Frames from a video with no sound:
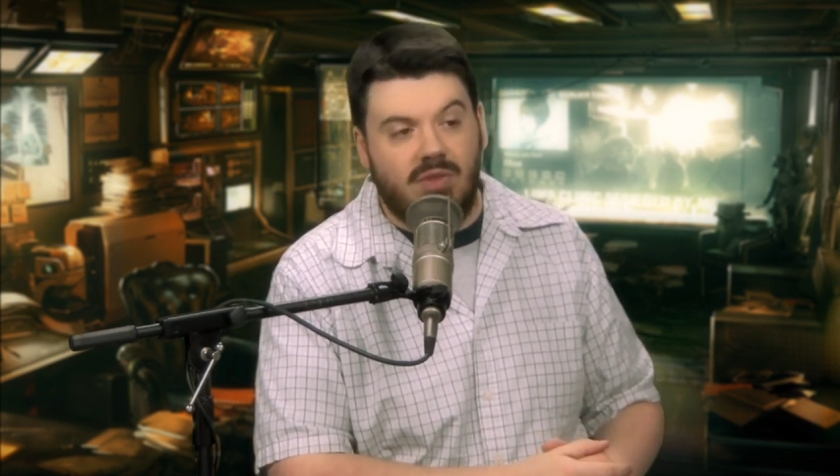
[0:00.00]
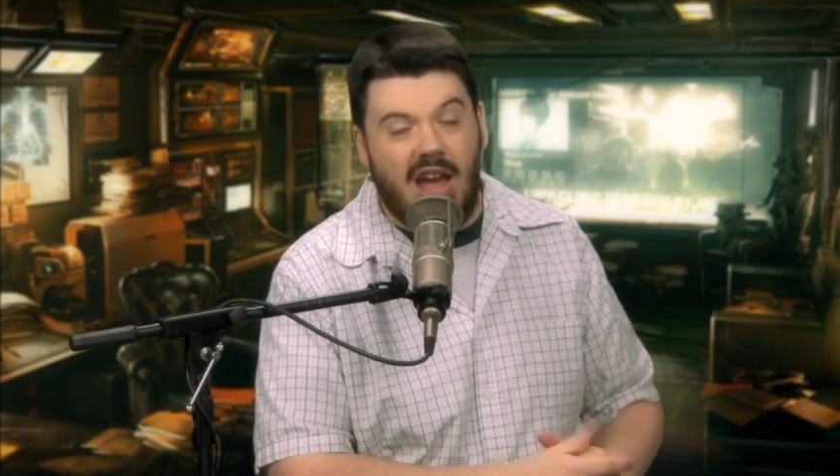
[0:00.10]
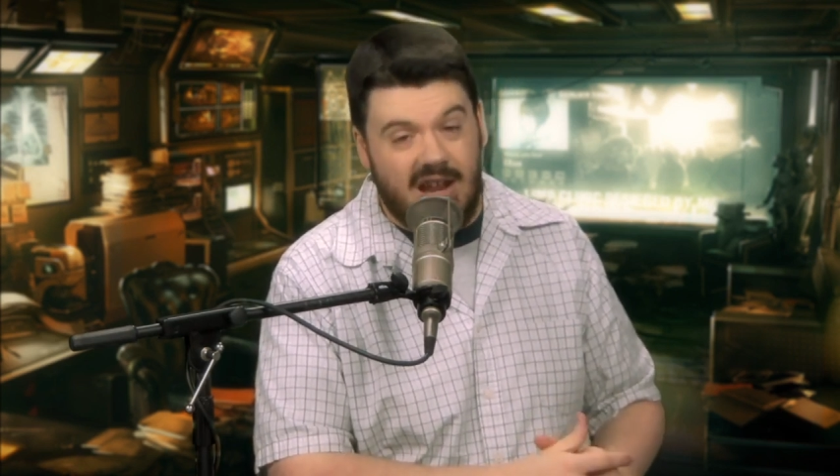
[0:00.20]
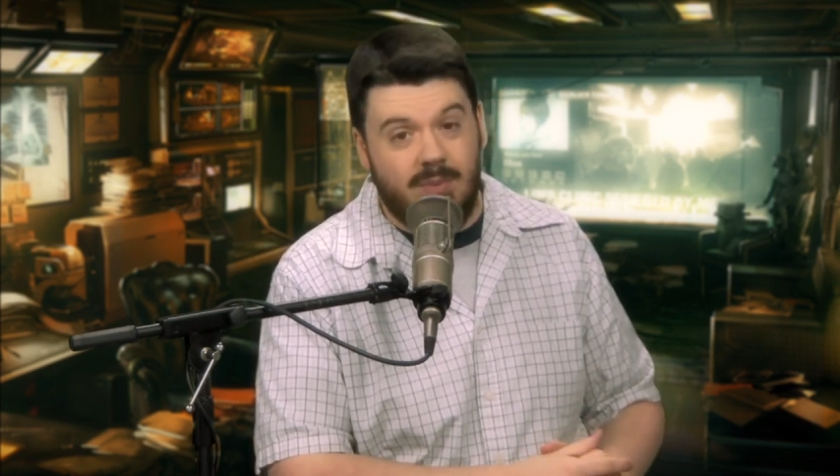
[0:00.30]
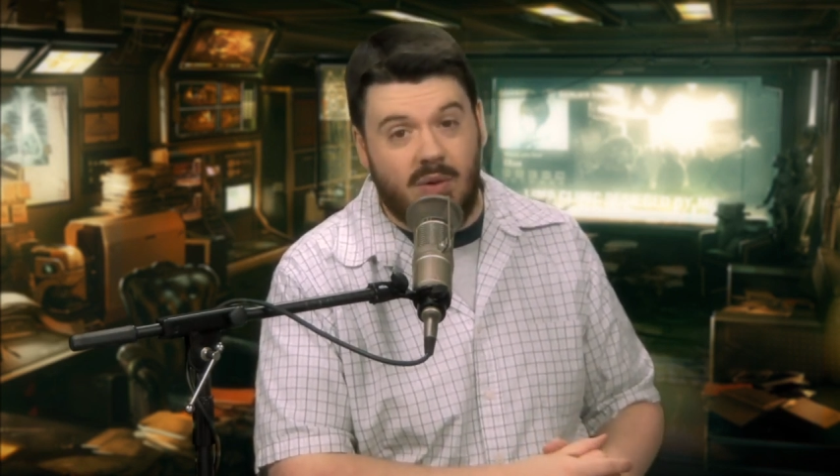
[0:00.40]

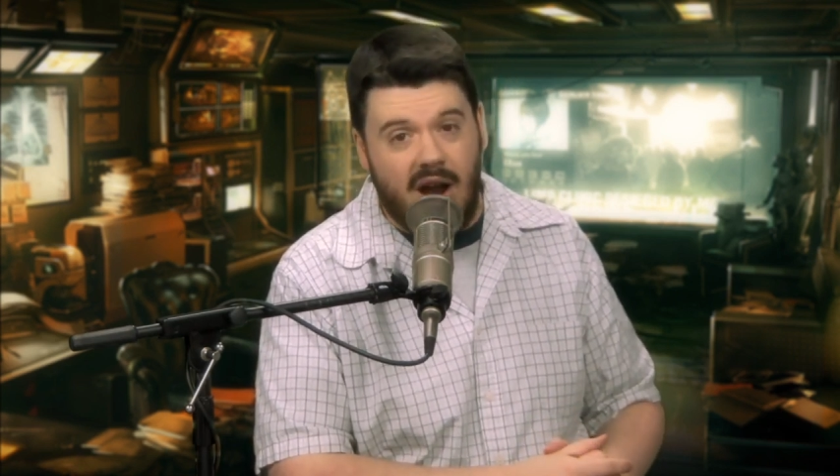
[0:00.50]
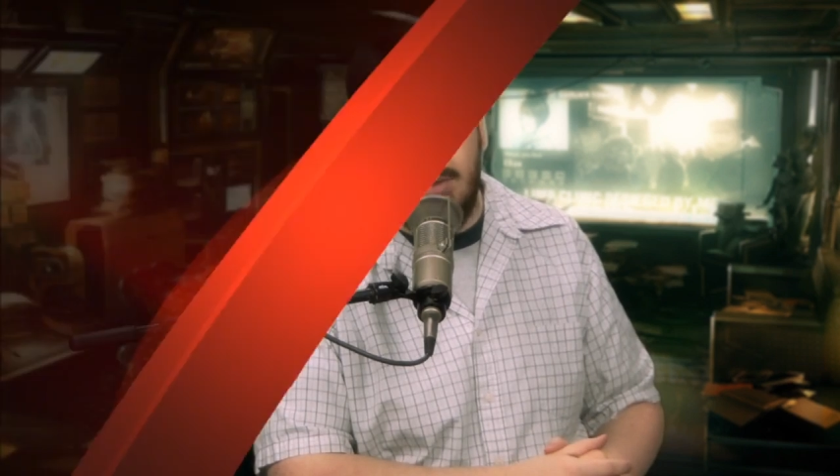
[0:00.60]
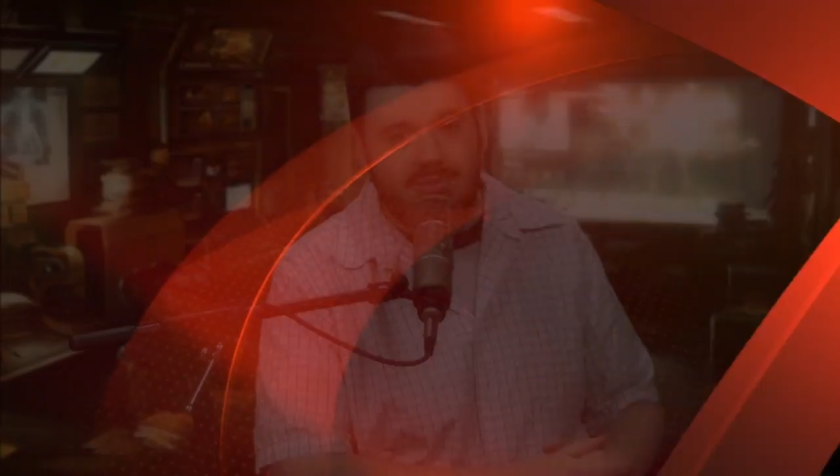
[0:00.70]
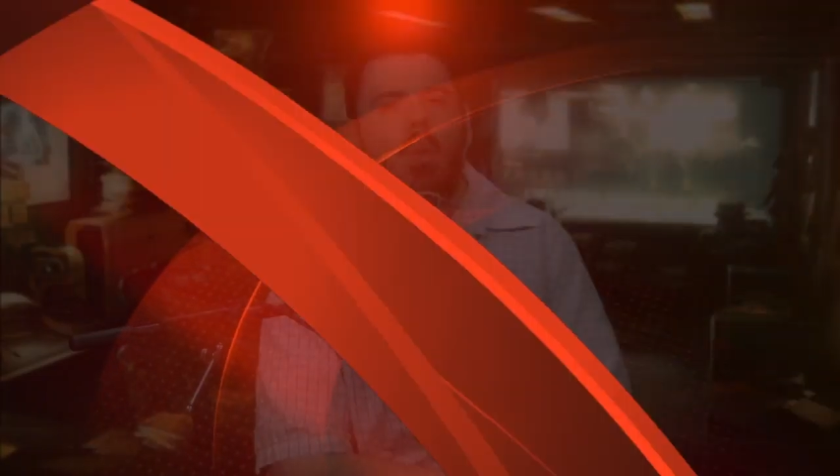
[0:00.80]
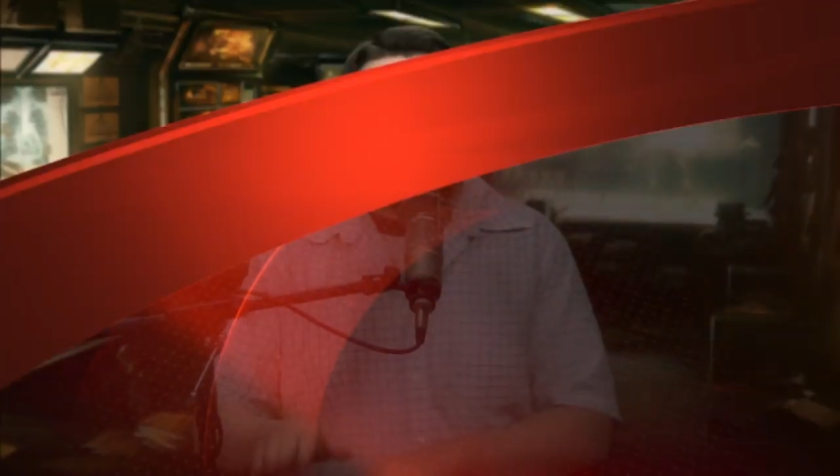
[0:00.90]
and he'd be right.
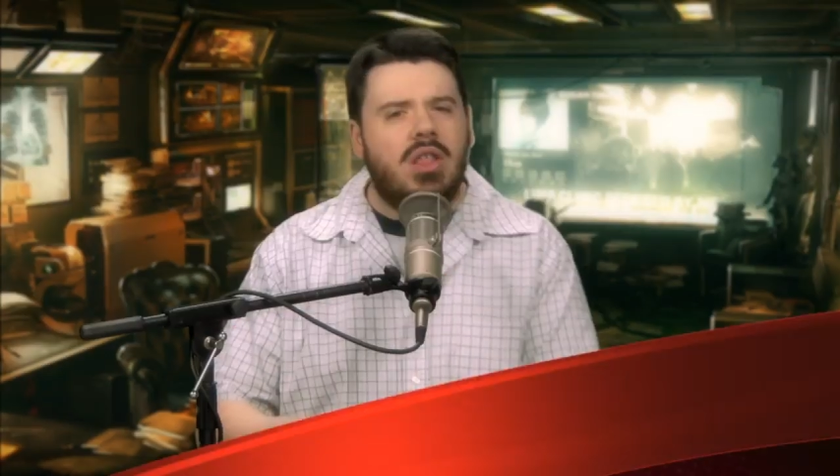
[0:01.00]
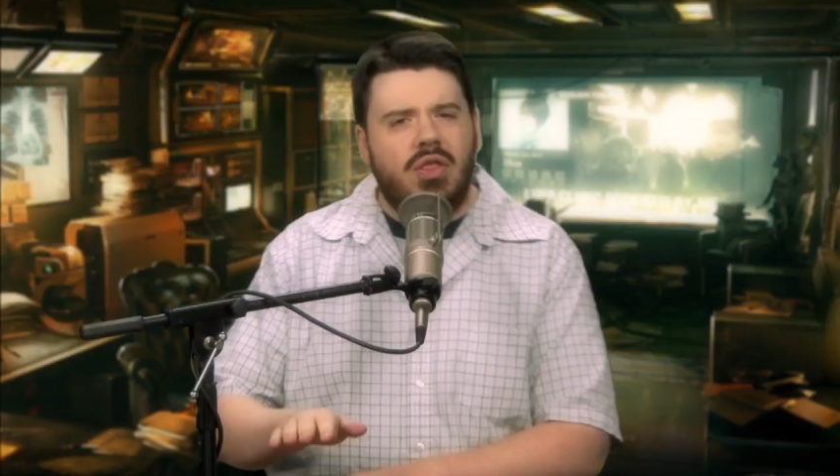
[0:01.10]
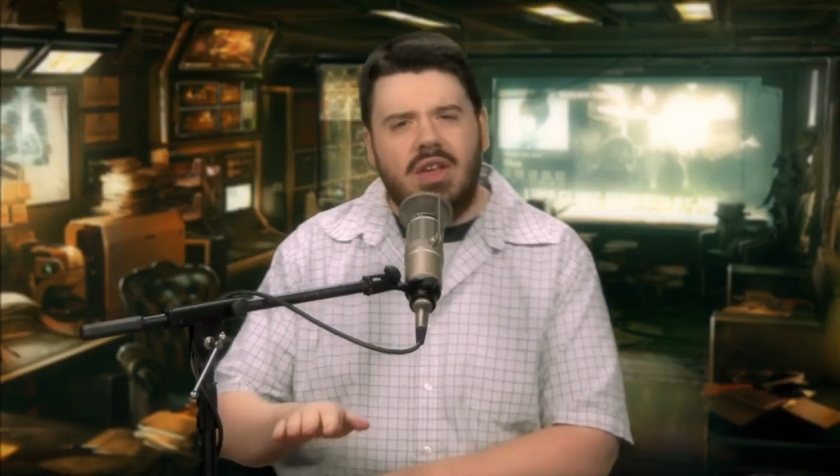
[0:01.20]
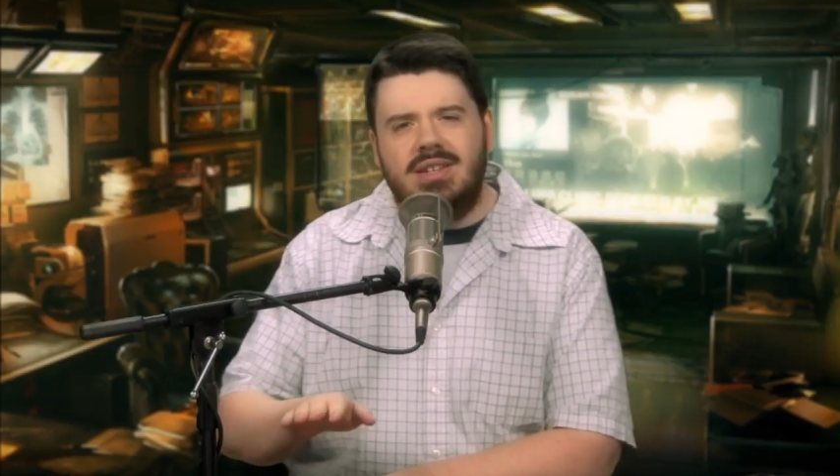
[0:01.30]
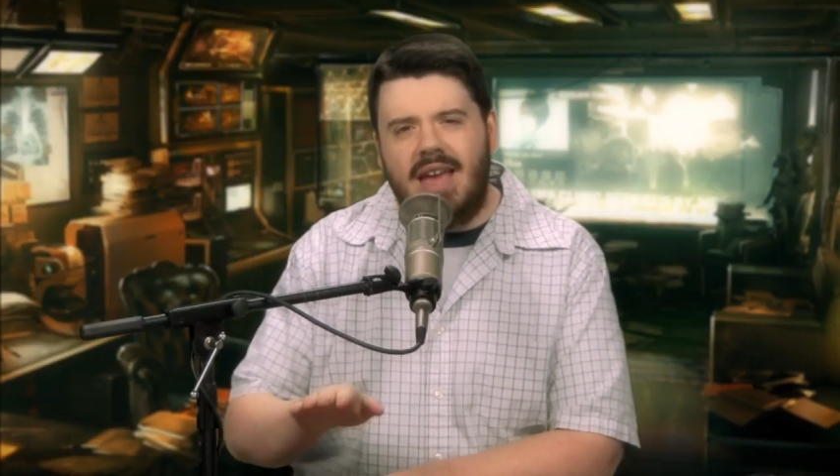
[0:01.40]
One of the things